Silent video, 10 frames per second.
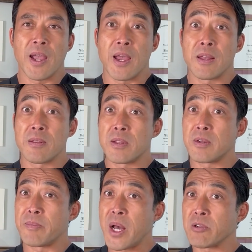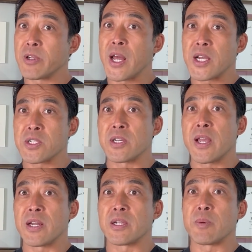and the ballerina actually
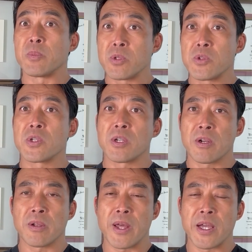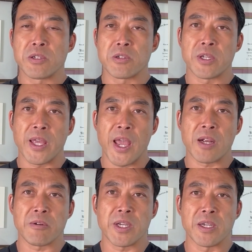ended up losing her leg due to
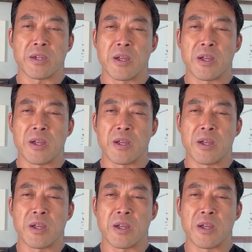gangrene.